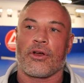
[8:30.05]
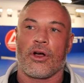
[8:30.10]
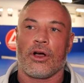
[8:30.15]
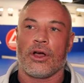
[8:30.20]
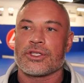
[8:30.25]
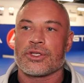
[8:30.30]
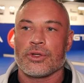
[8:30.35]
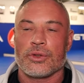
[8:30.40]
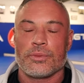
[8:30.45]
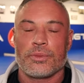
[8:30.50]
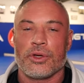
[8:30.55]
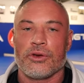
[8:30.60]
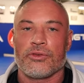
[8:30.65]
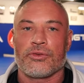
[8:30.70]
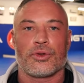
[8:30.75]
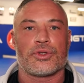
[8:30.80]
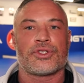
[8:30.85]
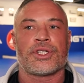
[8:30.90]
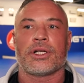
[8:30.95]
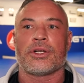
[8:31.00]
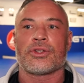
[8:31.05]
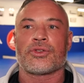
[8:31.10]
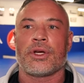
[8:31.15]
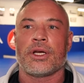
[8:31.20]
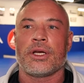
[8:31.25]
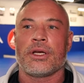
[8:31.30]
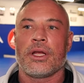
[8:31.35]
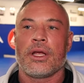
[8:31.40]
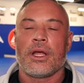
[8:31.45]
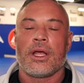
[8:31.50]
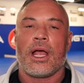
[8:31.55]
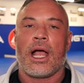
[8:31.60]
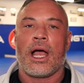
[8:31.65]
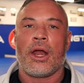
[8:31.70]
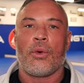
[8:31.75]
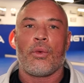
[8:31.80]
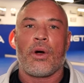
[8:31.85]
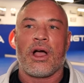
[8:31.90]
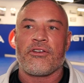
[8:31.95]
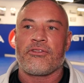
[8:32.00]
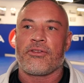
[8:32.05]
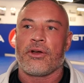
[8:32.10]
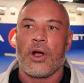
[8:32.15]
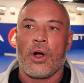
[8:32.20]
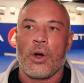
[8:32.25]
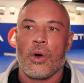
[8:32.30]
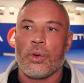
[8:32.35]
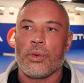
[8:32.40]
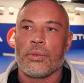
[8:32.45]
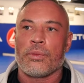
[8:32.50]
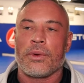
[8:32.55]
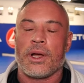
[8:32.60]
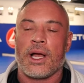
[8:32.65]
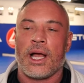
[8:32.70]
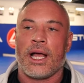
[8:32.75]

got two beautiful children and a wife at home.